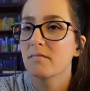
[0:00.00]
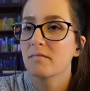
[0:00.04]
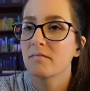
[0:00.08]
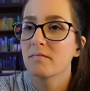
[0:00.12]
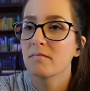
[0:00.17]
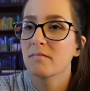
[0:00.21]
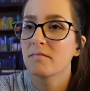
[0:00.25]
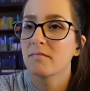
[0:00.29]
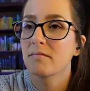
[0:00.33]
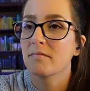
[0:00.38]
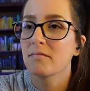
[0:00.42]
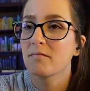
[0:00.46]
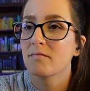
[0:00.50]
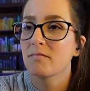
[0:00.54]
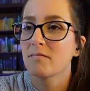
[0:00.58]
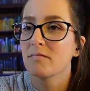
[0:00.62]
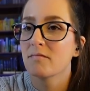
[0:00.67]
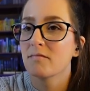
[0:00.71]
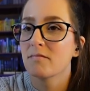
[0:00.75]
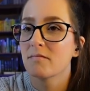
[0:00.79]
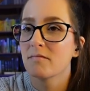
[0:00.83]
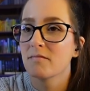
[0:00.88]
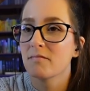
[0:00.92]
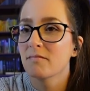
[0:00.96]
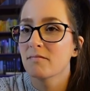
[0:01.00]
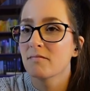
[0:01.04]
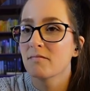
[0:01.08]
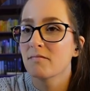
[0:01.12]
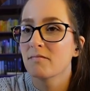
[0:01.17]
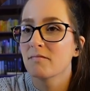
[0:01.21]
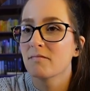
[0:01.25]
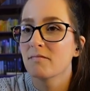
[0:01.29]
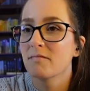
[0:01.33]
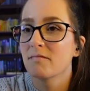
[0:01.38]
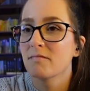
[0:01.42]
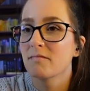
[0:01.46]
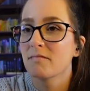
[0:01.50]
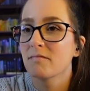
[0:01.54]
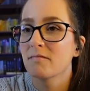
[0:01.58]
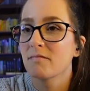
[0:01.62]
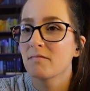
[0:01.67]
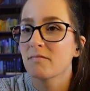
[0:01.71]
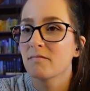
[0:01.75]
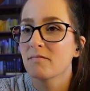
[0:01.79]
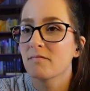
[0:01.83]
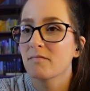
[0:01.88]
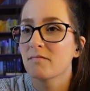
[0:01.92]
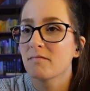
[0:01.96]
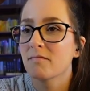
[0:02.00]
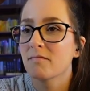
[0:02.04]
This person isn't speaking.